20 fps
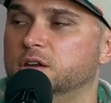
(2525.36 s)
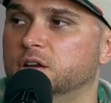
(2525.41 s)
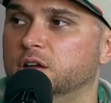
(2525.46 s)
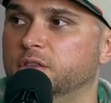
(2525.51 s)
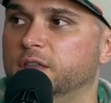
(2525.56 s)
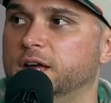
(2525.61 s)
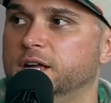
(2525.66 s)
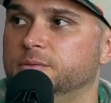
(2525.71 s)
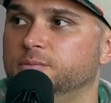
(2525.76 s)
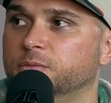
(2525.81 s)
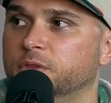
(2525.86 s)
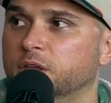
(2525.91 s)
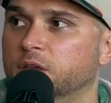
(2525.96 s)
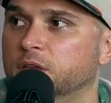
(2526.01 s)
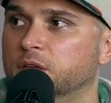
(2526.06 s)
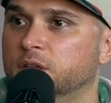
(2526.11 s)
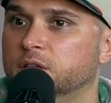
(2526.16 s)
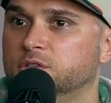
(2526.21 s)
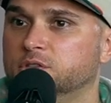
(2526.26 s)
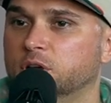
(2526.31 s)
on that.
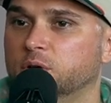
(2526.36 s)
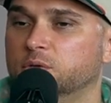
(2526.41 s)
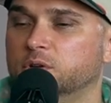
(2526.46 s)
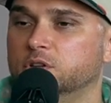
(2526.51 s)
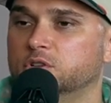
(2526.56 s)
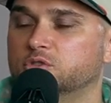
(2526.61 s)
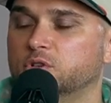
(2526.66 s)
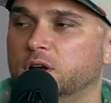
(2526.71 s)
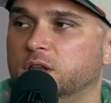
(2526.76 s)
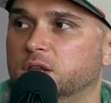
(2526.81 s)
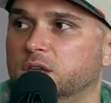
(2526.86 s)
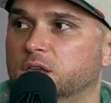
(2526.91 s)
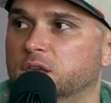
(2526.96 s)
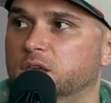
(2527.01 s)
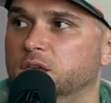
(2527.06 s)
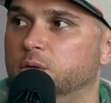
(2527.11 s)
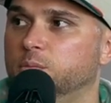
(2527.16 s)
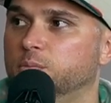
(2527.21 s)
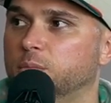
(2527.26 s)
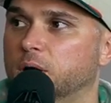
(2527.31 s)
So I want to try to
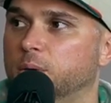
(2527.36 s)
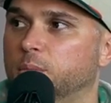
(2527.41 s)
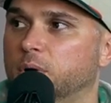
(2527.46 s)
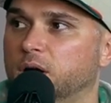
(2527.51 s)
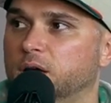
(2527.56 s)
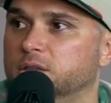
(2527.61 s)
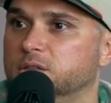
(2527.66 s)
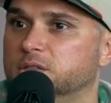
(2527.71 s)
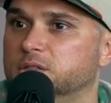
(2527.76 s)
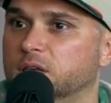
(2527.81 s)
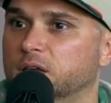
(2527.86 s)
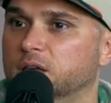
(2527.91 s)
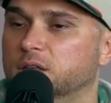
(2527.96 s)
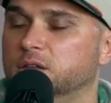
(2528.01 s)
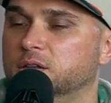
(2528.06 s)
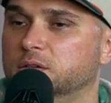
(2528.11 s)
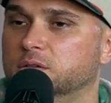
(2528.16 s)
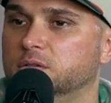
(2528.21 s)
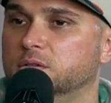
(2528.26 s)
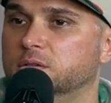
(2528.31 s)
keep my
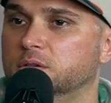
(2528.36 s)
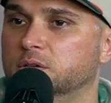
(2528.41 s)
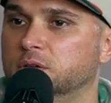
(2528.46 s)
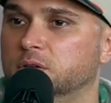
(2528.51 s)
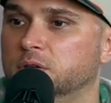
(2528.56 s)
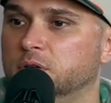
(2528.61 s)
mindset and